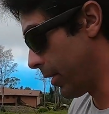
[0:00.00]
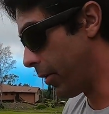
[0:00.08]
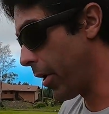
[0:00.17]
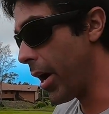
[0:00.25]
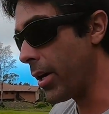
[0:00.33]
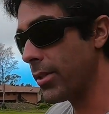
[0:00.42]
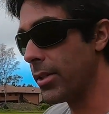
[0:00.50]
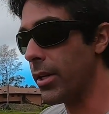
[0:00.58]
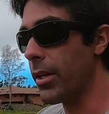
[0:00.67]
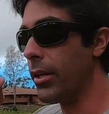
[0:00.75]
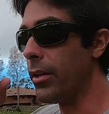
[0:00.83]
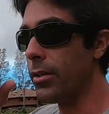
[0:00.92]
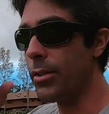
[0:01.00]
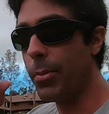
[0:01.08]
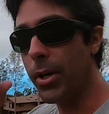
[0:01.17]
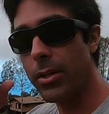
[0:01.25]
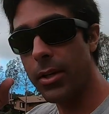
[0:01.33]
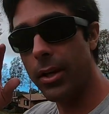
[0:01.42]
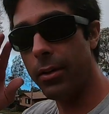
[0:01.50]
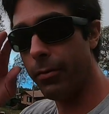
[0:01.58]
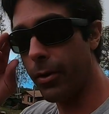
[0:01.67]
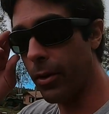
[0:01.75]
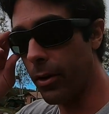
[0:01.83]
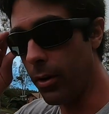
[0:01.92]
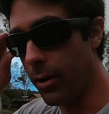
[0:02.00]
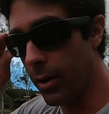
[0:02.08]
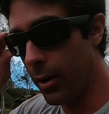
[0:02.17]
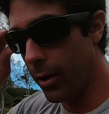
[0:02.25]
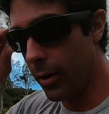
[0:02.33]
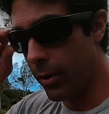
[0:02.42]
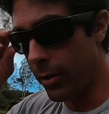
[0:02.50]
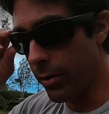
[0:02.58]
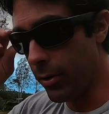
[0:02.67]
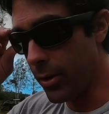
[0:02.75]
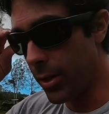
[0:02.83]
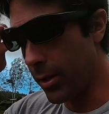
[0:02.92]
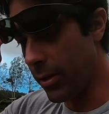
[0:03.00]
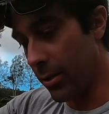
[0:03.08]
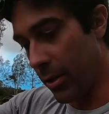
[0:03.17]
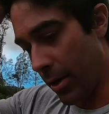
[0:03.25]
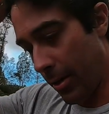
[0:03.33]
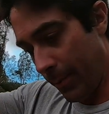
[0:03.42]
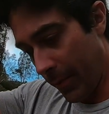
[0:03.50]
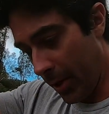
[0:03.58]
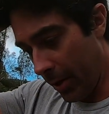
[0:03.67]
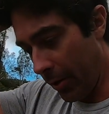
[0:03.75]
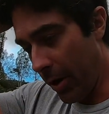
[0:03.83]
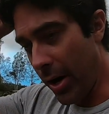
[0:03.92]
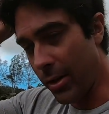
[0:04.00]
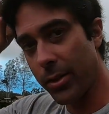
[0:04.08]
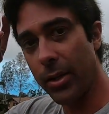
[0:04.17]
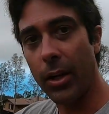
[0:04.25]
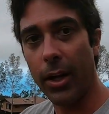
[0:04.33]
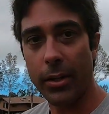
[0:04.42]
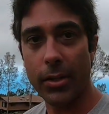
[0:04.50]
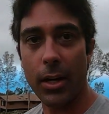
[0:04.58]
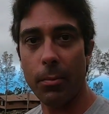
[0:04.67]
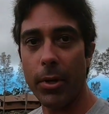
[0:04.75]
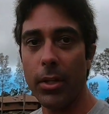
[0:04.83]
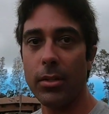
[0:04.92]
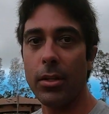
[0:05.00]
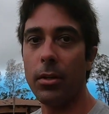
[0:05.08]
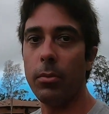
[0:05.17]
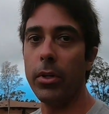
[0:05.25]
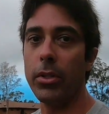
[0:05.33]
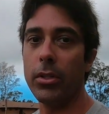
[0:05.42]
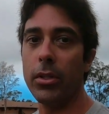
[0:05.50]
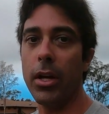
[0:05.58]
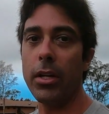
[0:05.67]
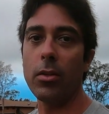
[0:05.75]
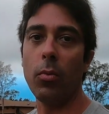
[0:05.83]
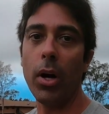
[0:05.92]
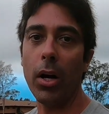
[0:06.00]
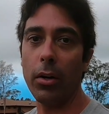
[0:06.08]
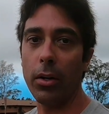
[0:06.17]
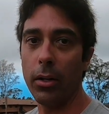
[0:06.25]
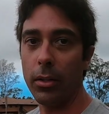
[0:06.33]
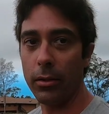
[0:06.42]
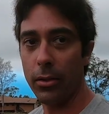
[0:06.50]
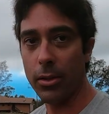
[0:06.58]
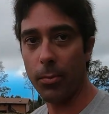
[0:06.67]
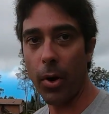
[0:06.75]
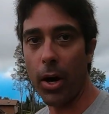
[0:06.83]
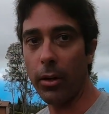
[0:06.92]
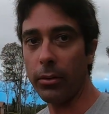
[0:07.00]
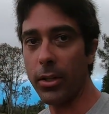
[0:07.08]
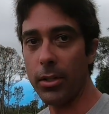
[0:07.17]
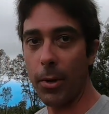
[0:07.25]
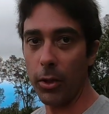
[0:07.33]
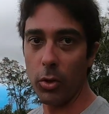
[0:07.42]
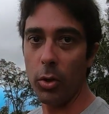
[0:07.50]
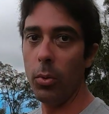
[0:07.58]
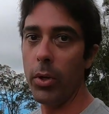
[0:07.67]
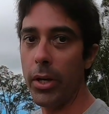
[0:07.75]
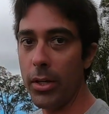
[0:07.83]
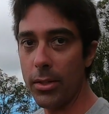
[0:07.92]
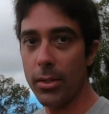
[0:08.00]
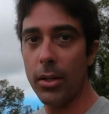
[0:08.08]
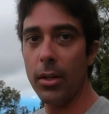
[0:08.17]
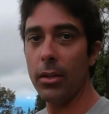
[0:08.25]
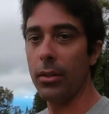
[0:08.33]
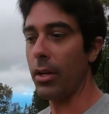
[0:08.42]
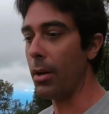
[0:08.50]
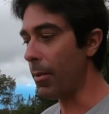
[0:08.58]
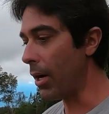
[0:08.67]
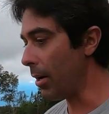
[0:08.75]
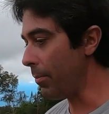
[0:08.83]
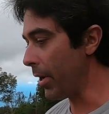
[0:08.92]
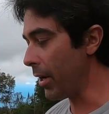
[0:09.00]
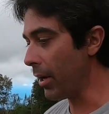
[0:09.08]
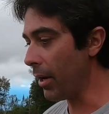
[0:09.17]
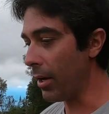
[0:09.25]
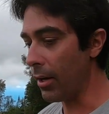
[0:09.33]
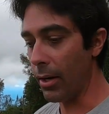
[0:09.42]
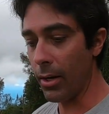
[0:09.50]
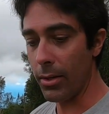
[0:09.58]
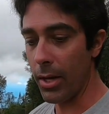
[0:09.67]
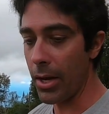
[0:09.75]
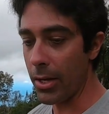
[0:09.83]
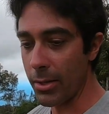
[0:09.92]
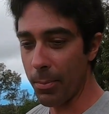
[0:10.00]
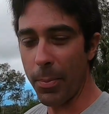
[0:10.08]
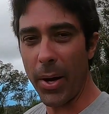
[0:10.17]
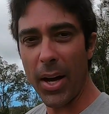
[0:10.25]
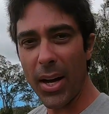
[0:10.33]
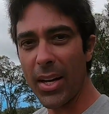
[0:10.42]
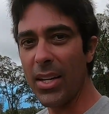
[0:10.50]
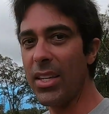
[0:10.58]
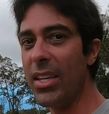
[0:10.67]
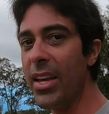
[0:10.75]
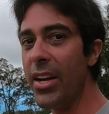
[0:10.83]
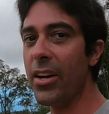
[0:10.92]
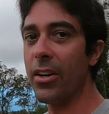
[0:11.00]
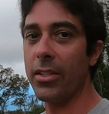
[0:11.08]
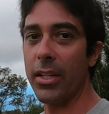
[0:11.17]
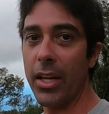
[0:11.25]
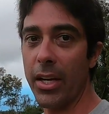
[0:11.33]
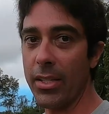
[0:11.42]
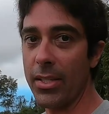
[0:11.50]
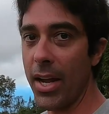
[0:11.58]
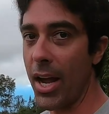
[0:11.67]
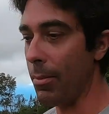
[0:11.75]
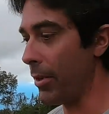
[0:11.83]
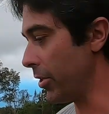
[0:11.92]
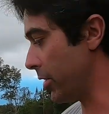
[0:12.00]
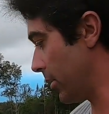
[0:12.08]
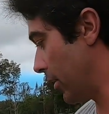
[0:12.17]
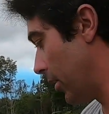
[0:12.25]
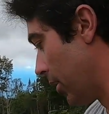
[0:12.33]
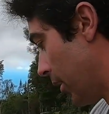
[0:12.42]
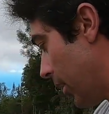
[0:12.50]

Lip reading: grass seed, especially if you're using a grass seed like centipede seed, which takes a while to sprout. It takes about 2 weeks to come up, and it takes about a year to get established. So